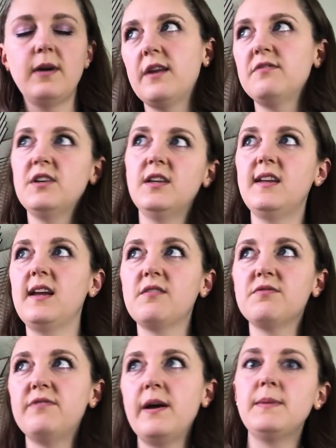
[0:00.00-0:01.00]
Want to feel
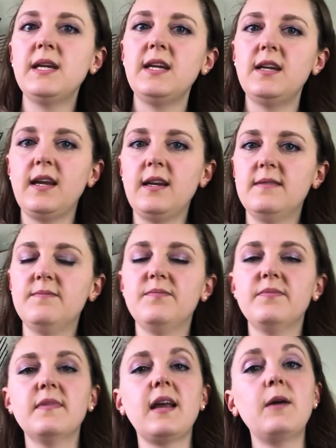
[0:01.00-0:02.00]
like feminine, and
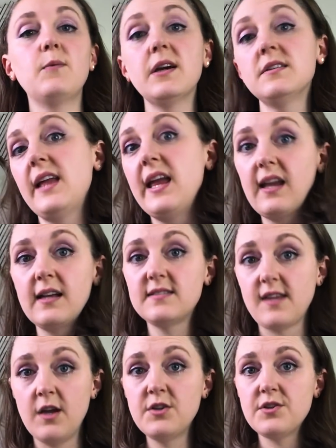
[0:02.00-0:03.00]
I wear
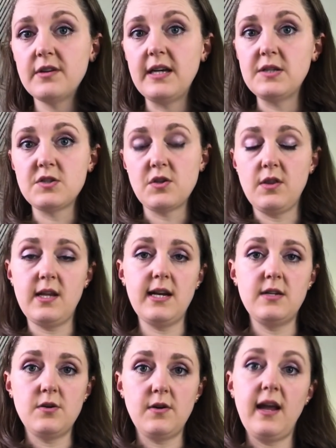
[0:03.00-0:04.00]
leggings under it so that
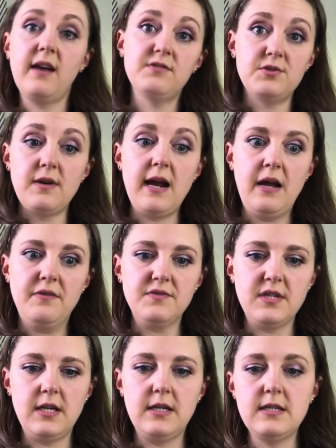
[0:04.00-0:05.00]
I don't have a
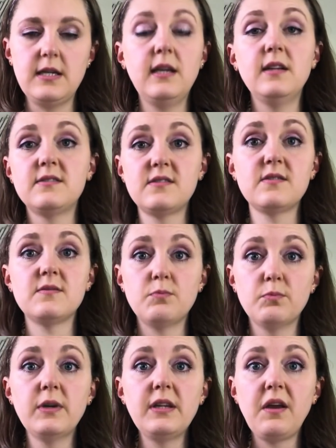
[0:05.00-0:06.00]
draft, and it's
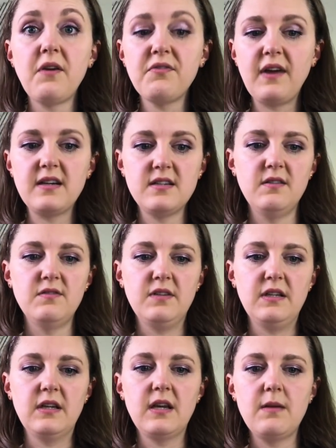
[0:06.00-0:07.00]
really effective
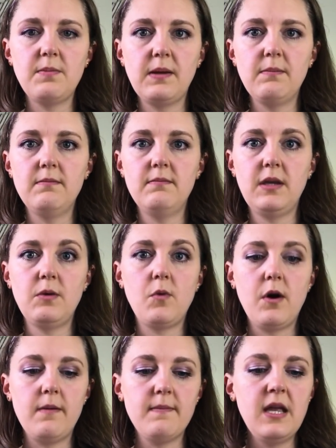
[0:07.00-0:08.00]
in keeping me
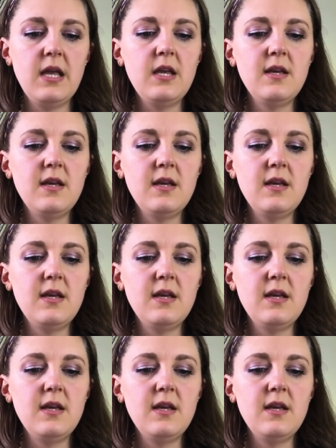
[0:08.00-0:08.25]
warm.